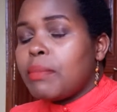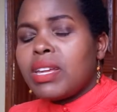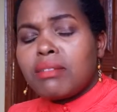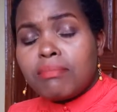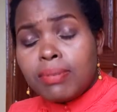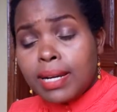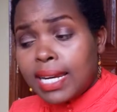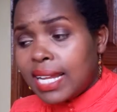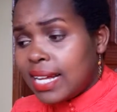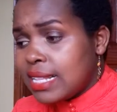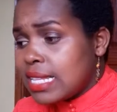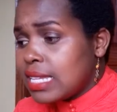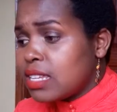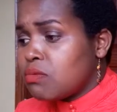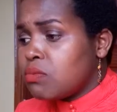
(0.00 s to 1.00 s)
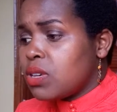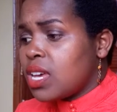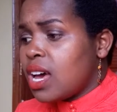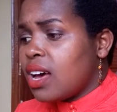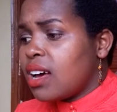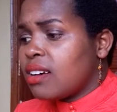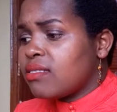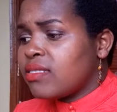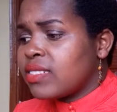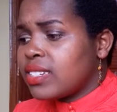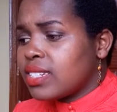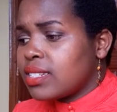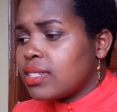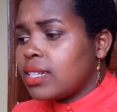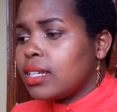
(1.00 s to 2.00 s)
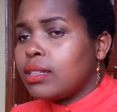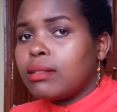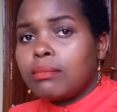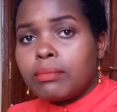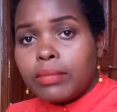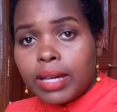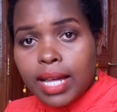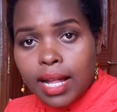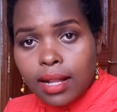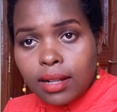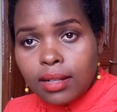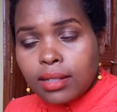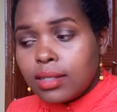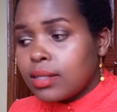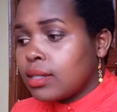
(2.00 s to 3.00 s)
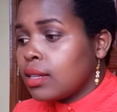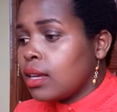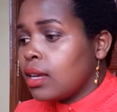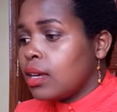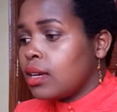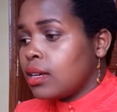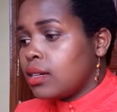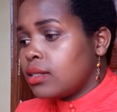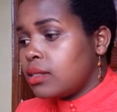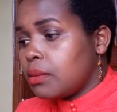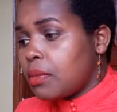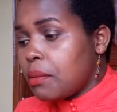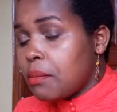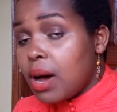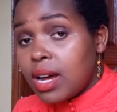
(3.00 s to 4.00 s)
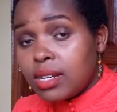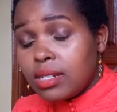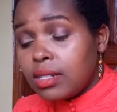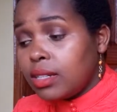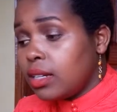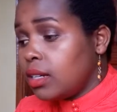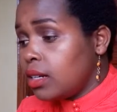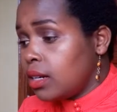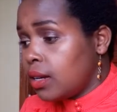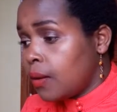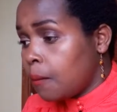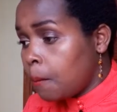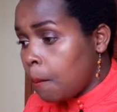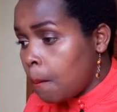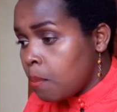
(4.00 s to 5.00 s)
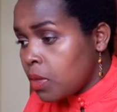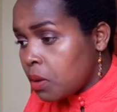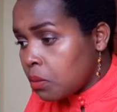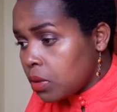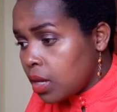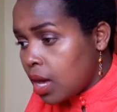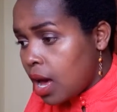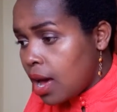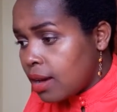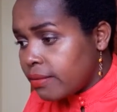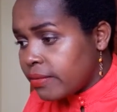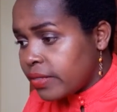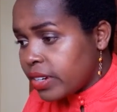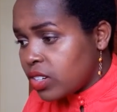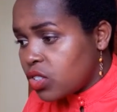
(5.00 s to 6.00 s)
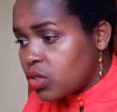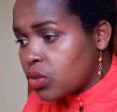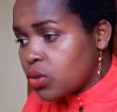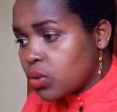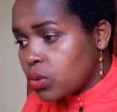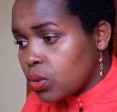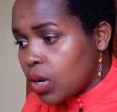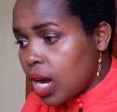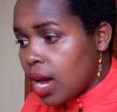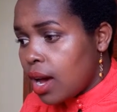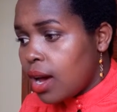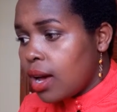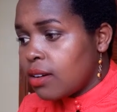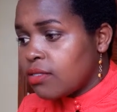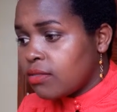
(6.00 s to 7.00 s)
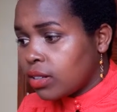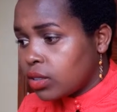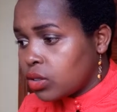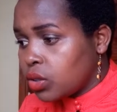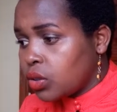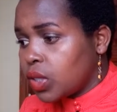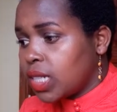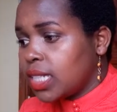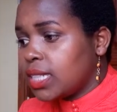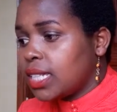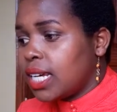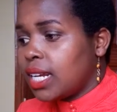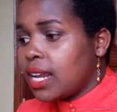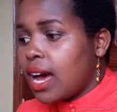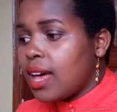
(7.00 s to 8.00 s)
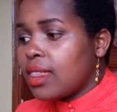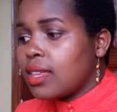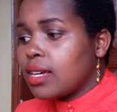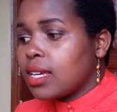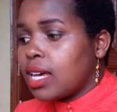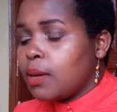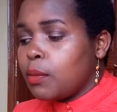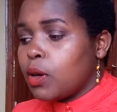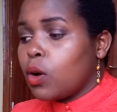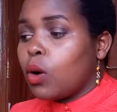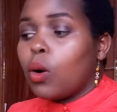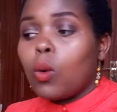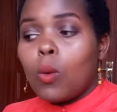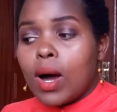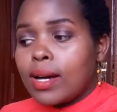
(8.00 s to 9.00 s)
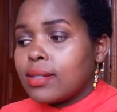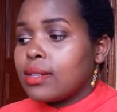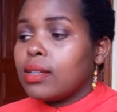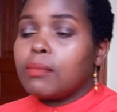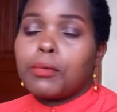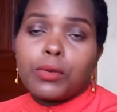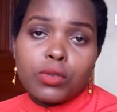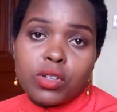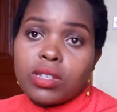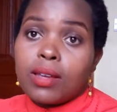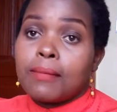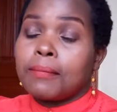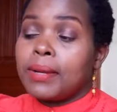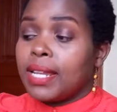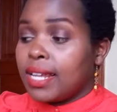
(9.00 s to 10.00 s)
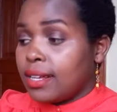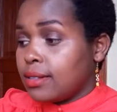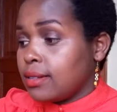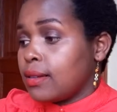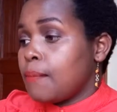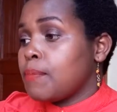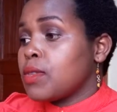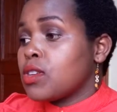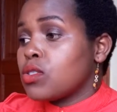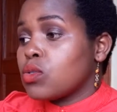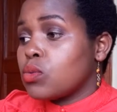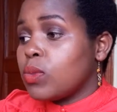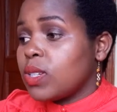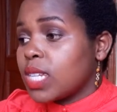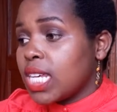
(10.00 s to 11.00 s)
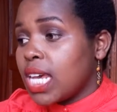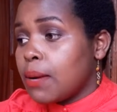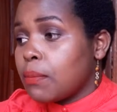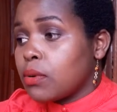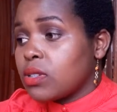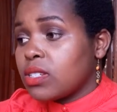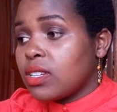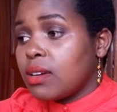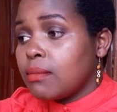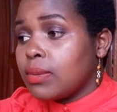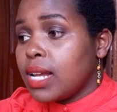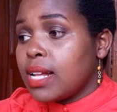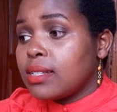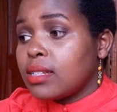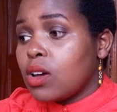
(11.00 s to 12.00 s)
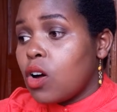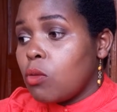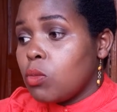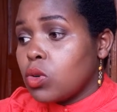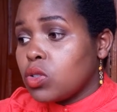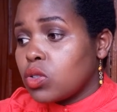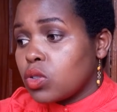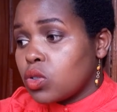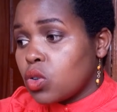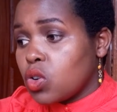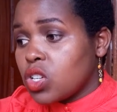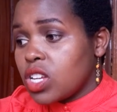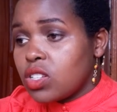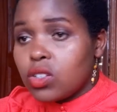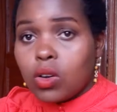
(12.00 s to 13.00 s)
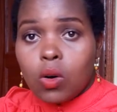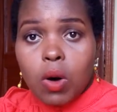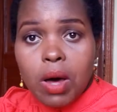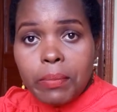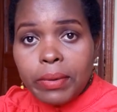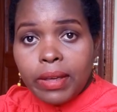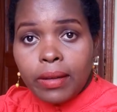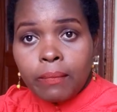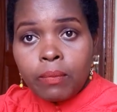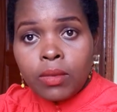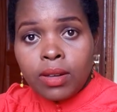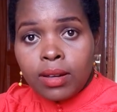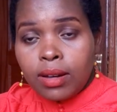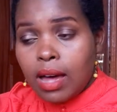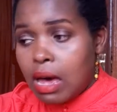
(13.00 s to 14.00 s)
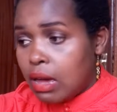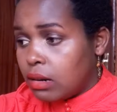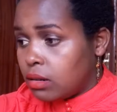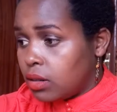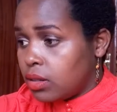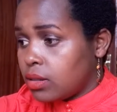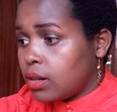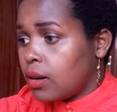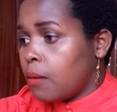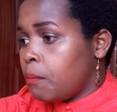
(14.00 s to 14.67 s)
plants. We have steel mills, zamabati. We have sugar factories and other chemical works and processing plants. So umesikia processing plants almost zote ziko wapi? High risk.